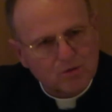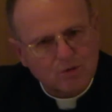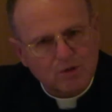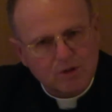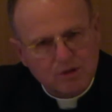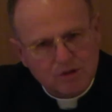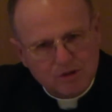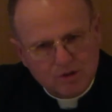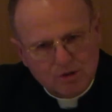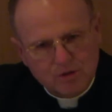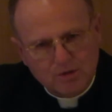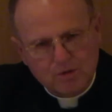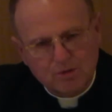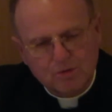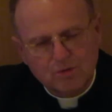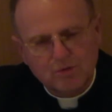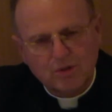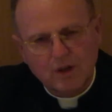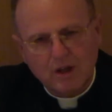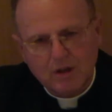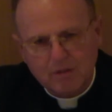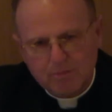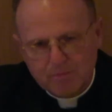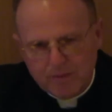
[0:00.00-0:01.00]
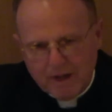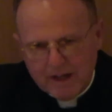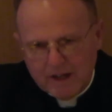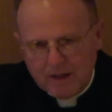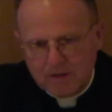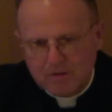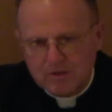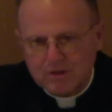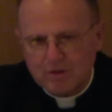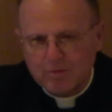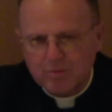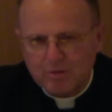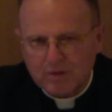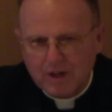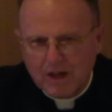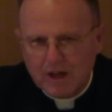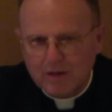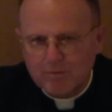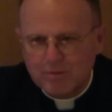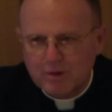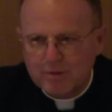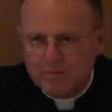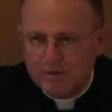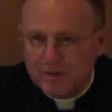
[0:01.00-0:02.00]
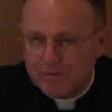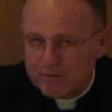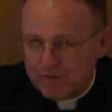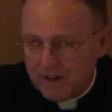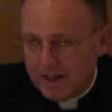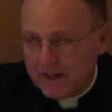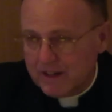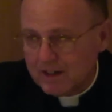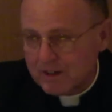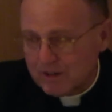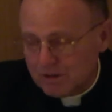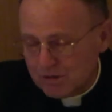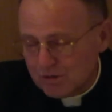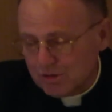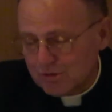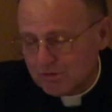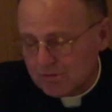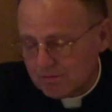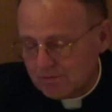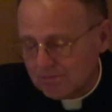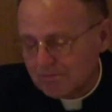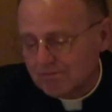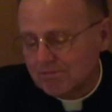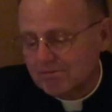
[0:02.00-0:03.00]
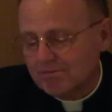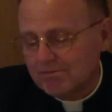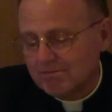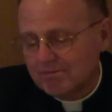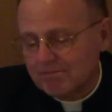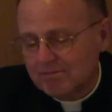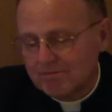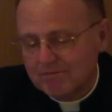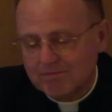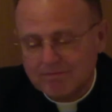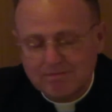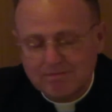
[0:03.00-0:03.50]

or do about the problem of Vatican II.